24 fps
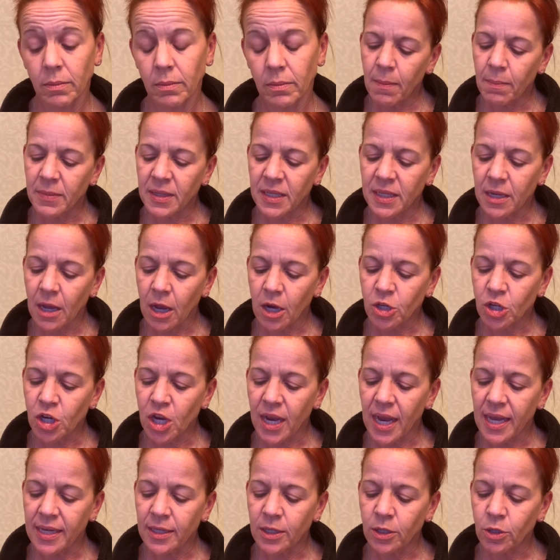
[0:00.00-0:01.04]
Massaging
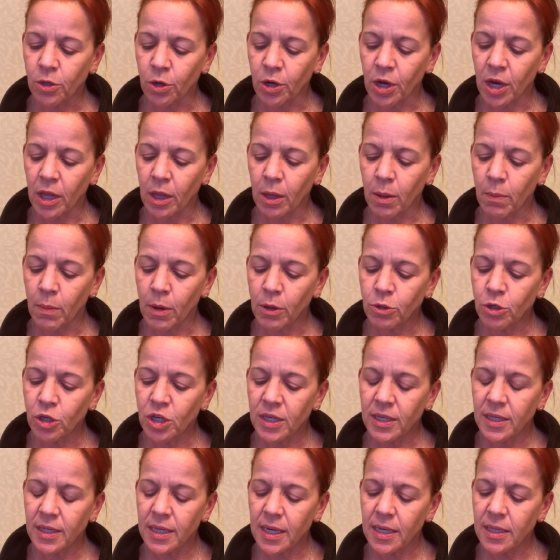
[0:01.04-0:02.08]
in circular
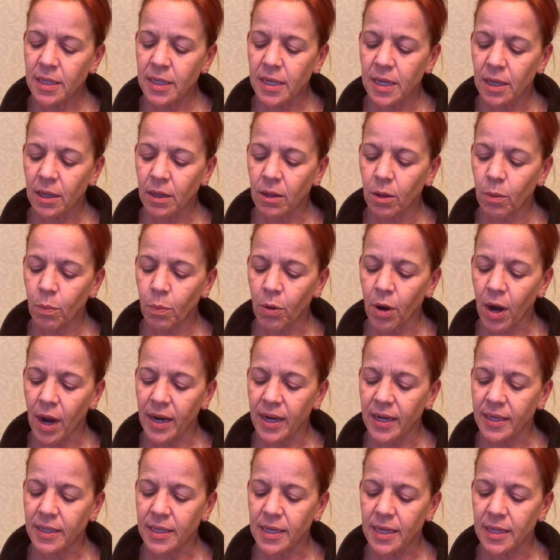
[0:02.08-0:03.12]
motions until
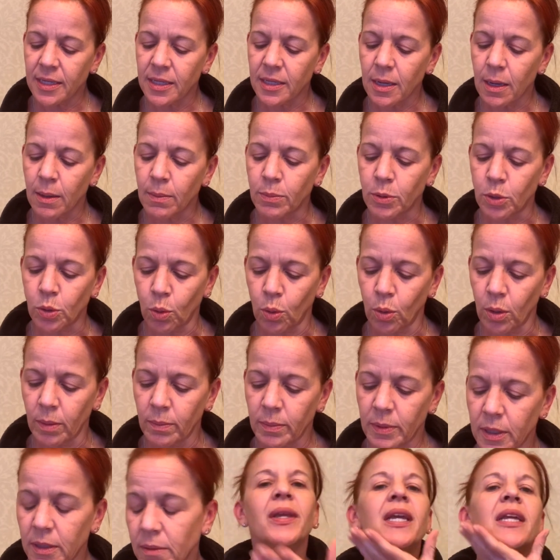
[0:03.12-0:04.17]
product is
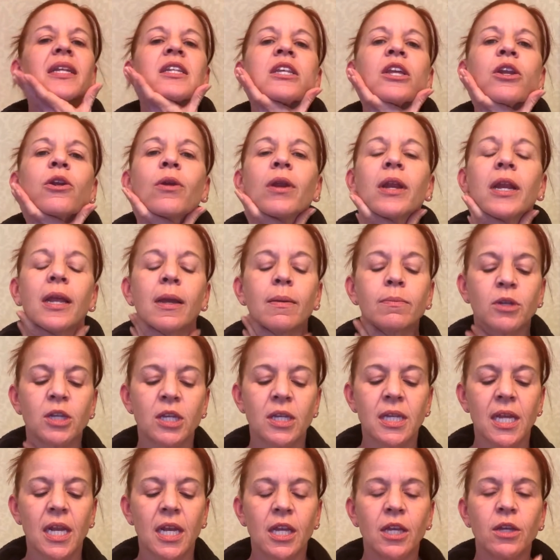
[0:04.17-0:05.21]
absorbed. Considering I'm
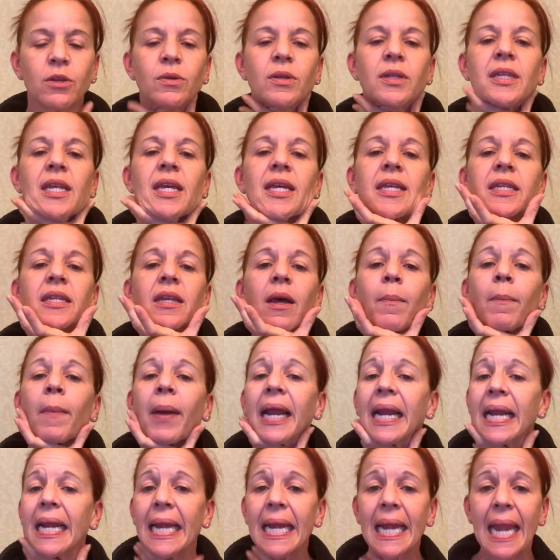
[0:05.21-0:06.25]
just gonna use this on my
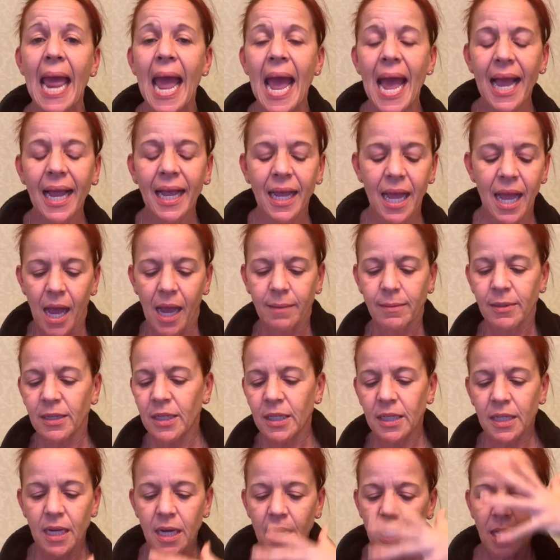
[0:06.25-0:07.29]
neck, I'm
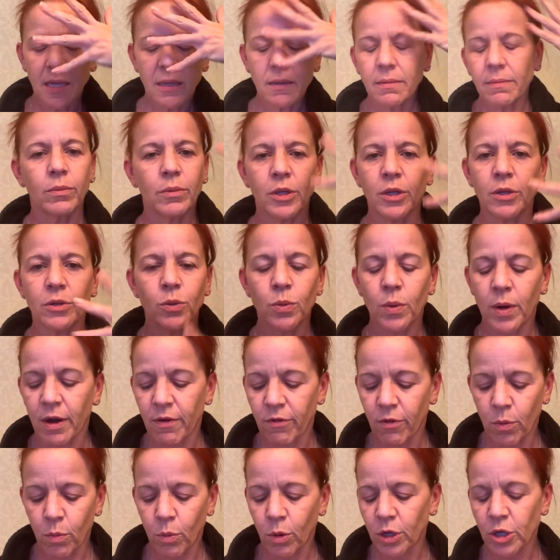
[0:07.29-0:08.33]
just gonna use
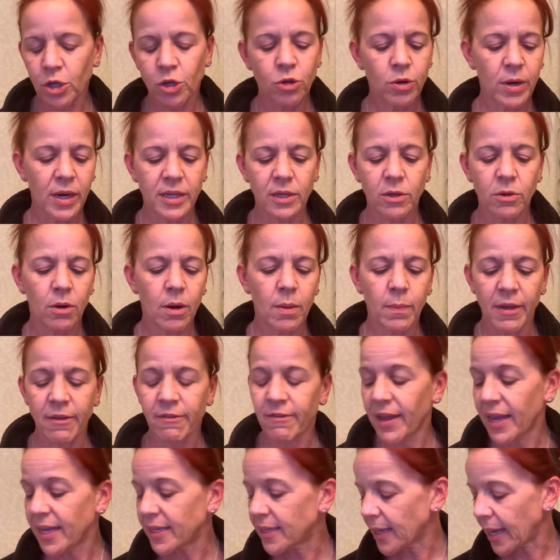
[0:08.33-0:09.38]
whatever moisturizer on my
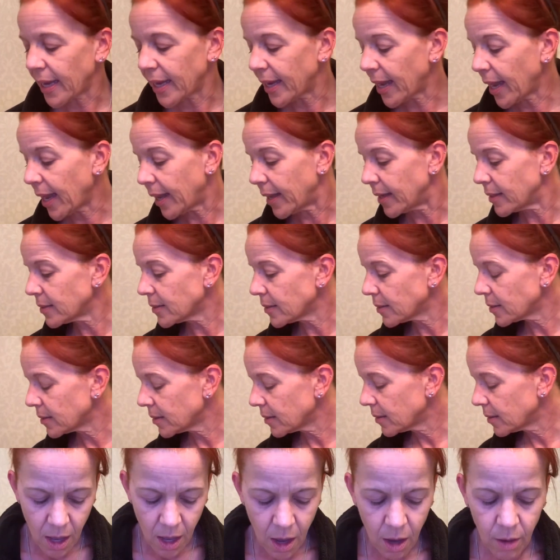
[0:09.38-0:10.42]
face, I guess.
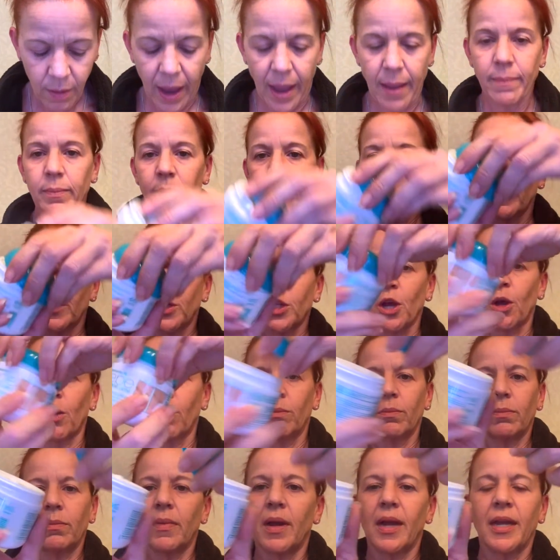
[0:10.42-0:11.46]
Okay, so
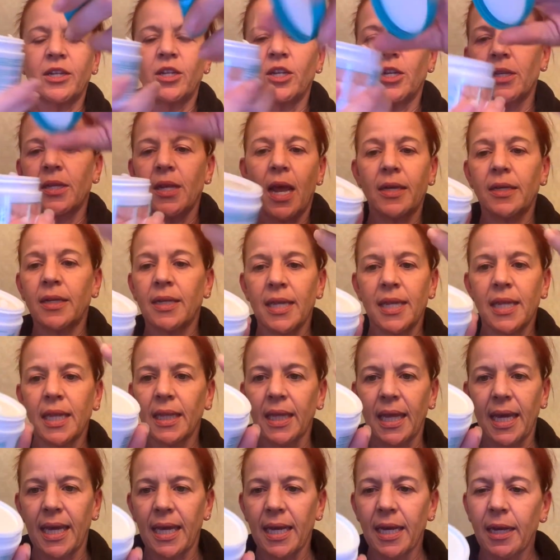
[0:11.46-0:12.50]
I just undid the
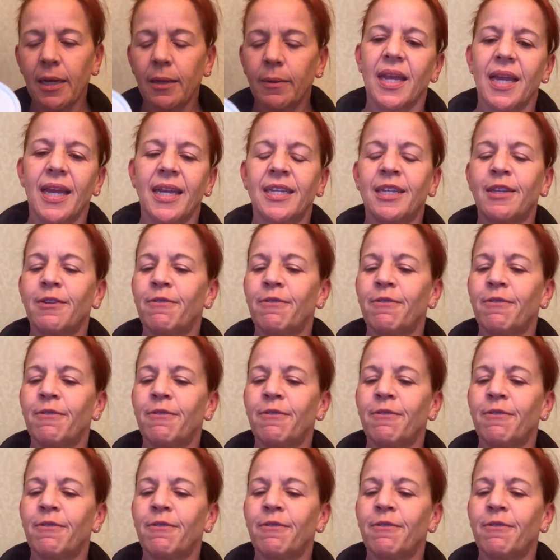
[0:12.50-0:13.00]
lid. It's